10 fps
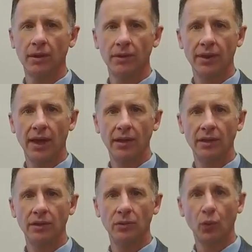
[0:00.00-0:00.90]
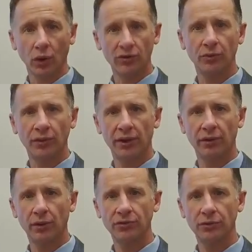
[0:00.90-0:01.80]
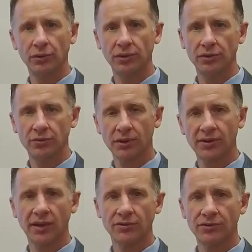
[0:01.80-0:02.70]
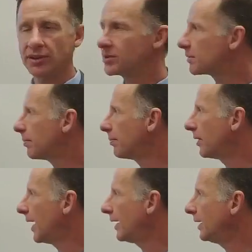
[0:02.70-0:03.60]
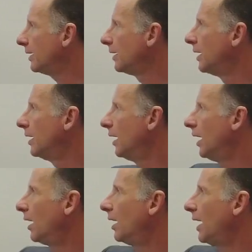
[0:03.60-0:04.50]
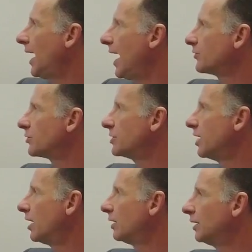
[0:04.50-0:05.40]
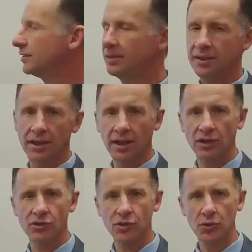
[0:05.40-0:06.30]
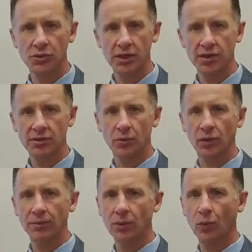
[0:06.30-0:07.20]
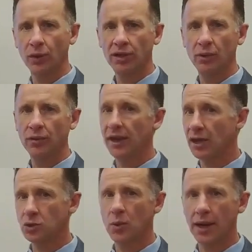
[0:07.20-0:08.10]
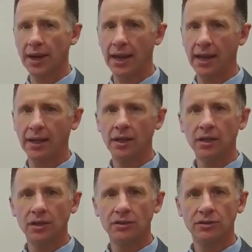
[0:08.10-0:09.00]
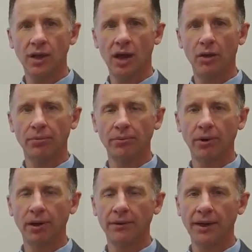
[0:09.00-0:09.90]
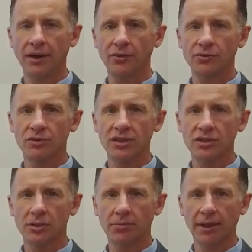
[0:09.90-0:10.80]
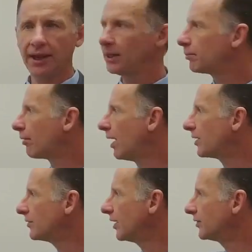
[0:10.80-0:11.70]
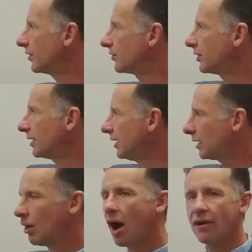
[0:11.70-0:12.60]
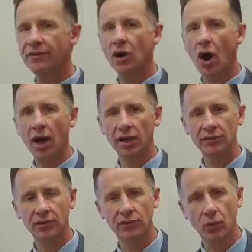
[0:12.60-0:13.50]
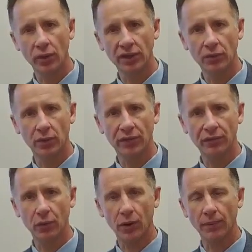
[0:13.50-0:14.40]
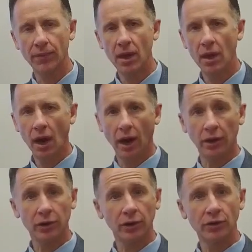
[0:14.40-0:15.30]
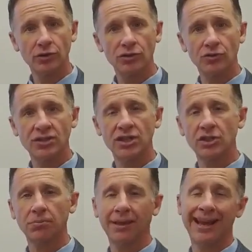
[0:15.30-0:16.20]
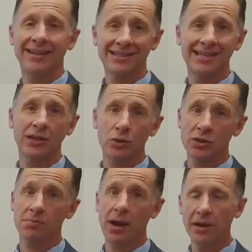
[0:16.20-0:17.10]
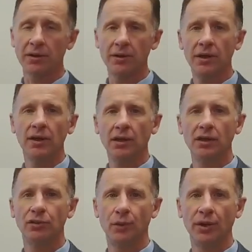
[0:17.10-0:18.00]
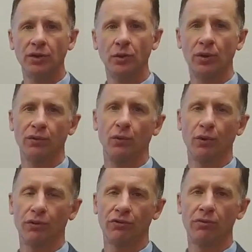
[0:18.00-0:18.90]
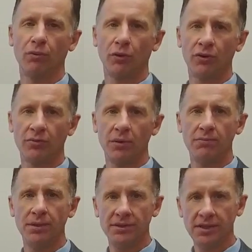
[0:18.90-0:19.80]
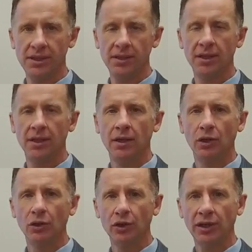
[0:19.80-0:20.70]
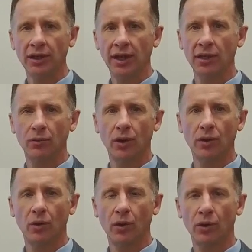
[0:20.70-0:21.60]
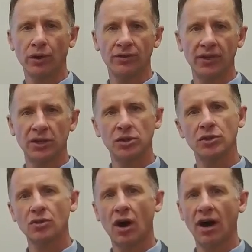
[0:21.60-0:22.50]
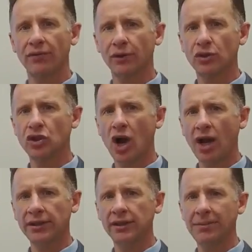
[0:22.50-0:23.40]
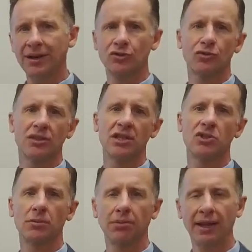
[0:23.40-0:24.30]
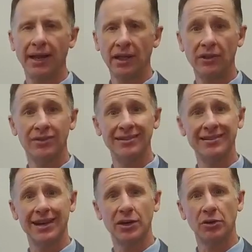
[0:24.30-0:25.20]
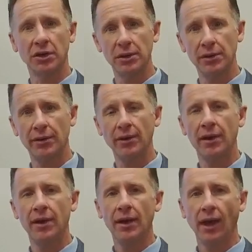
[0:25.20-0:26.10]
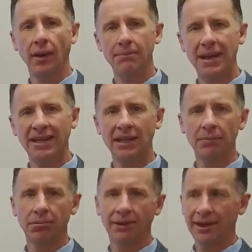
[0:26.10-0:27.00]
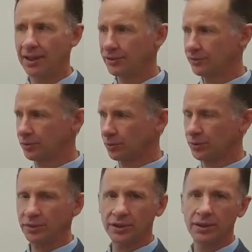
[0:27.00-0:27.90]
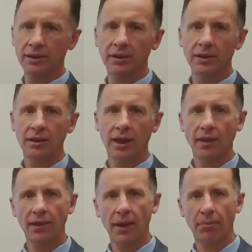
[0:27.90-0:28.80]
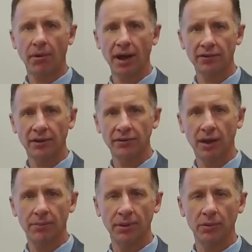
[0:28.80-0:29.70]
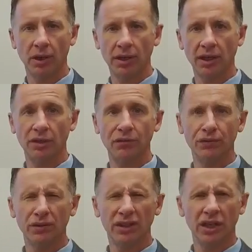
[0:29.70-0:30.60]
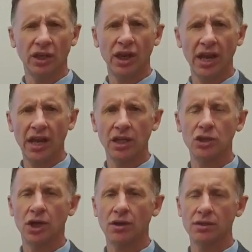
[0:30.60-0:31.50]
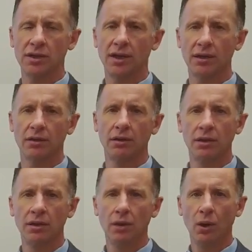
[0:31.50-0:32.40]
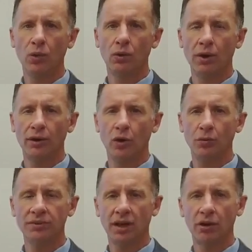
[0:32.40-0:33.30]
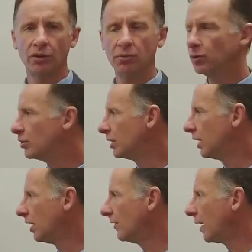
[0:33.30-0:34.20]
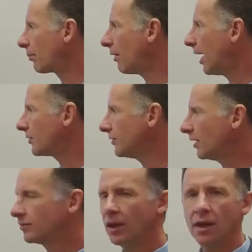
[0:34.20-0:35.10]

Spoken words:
that works with Illinois school districts on strategic planning, Hazard Young, Attia and Associates, and we're going to be working with HYA to help run a strategic planning process that's going to kick off in August of 2024. Our current strategic plan is set to expire in 2024, so the board has been busy looking at what organizations offer, talking about strategic planning this entire year, and making plans to really get that process up and running and to fully engage our entire Oak Lawn and hometown community in that process.